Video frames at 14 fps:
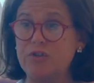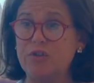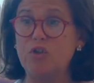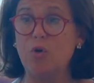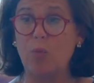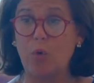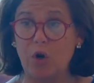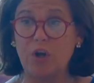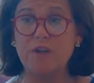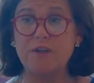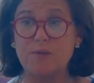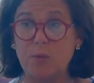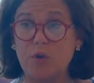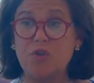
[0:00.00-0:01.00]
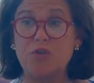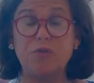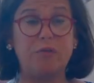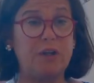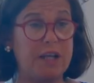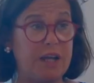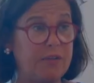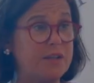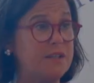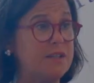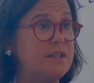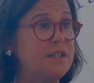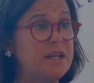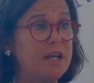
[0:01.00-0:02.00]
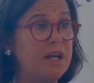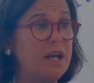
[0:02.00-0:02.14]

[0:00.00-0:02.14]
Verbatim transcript: Your work is wonderful, and this